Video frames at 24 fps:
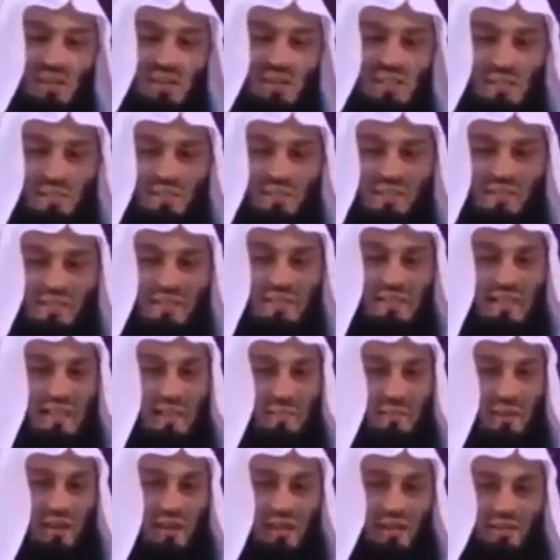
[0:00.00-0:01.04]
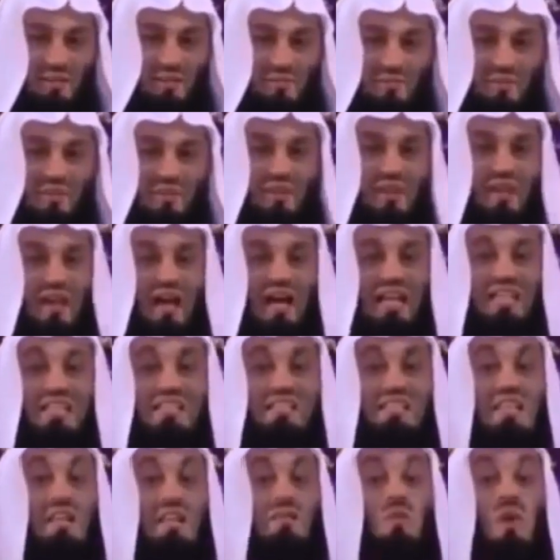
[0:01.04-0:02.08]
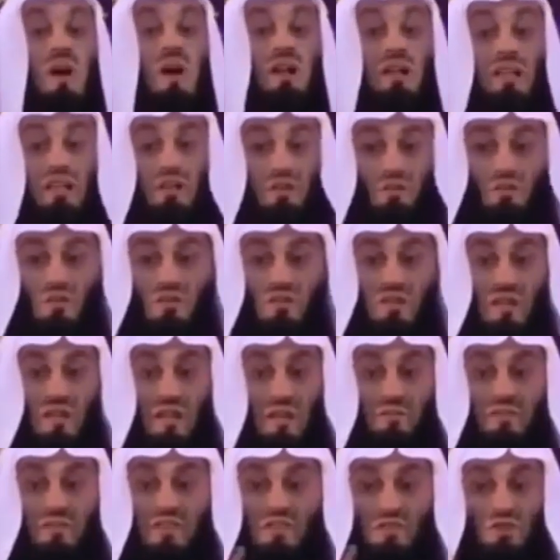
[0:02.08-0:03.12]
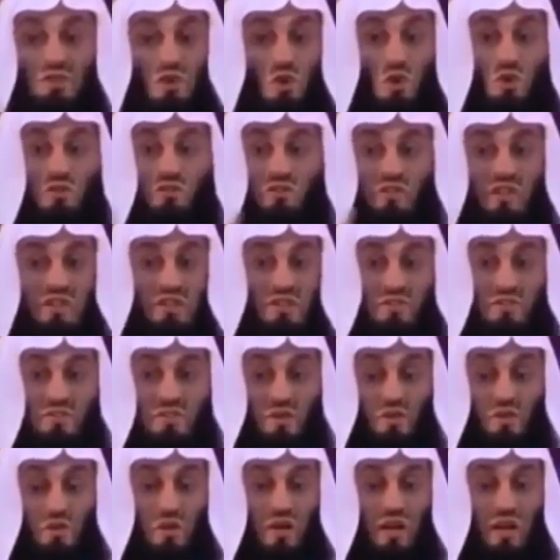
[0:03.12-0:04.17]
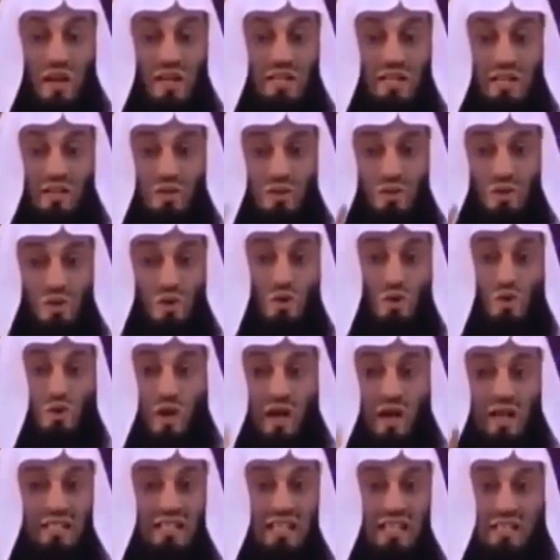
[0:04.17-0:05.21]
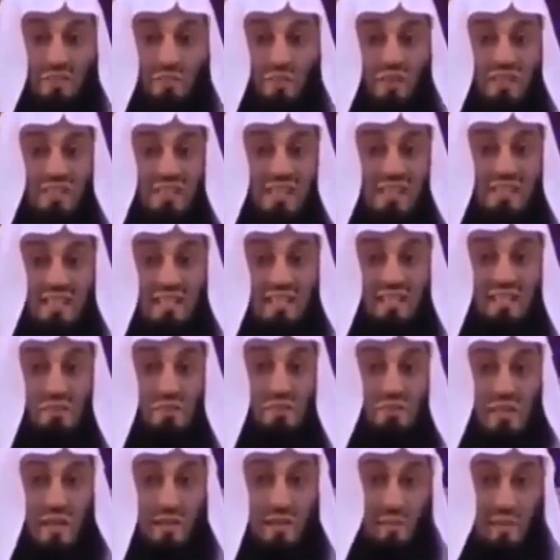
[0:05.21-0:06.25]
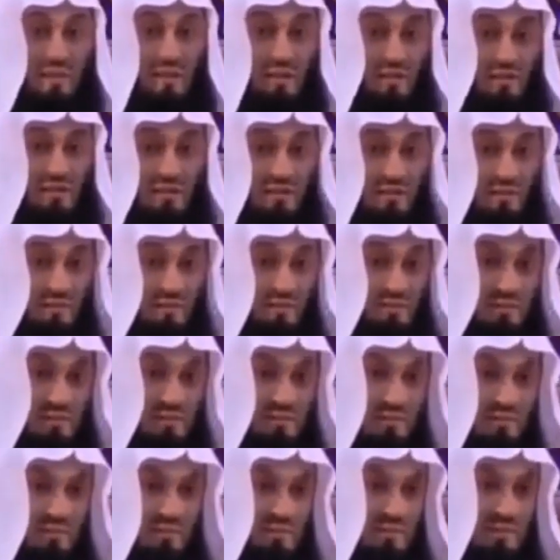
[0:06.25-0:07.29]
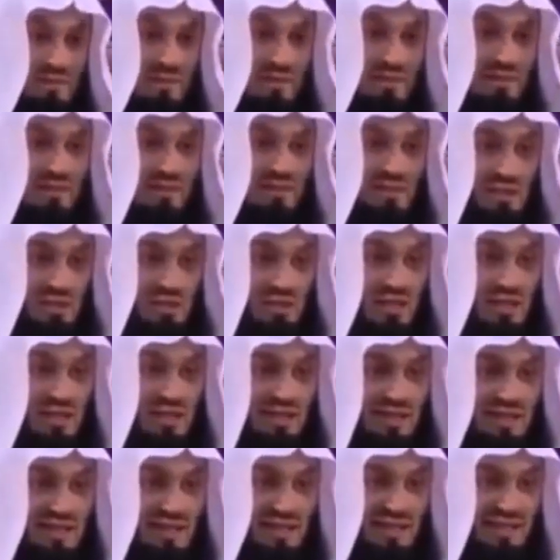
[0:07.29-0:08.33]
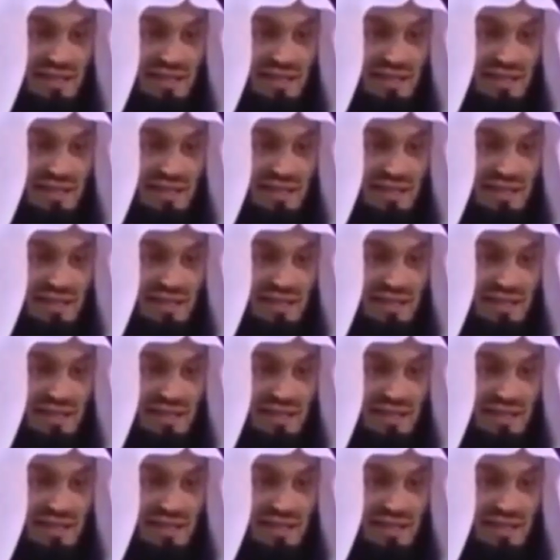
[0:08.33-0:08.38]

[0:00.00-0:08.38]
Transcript: When someone says, Assalamu alaikum. Okay, I said wa alaikum assalam. There's no verse of the Quran and no hadith which says I need to type it out. Do you know that?